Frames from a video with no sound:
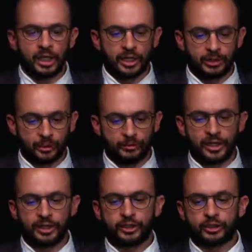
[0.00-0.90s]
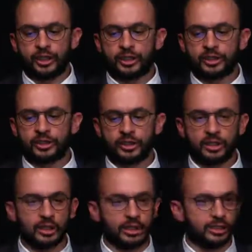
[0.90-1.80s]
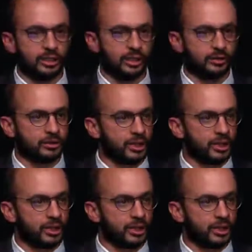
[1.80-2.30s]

care professionals and